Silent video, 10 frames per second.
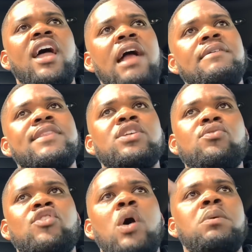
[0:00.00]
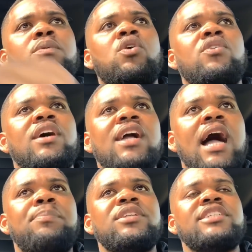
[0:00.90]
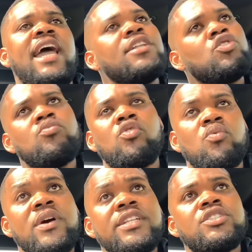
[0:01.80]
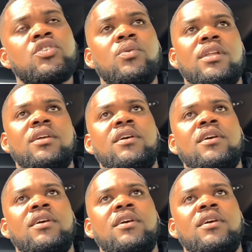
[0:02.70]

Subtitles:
Everything you thought we were going to accomplish, add two more wins to it.